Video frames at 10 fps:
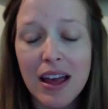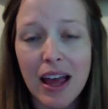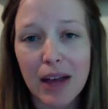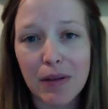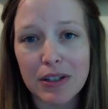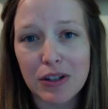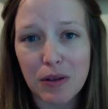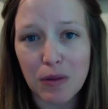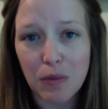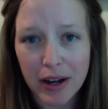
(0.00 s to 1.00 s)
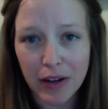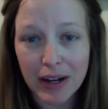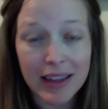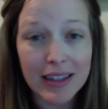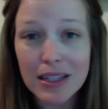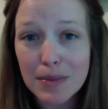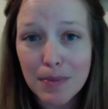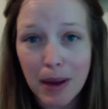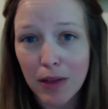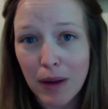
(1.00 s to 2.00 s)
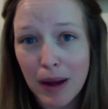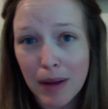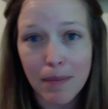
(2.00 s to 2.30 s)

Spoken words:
the winery, and this is, by the way,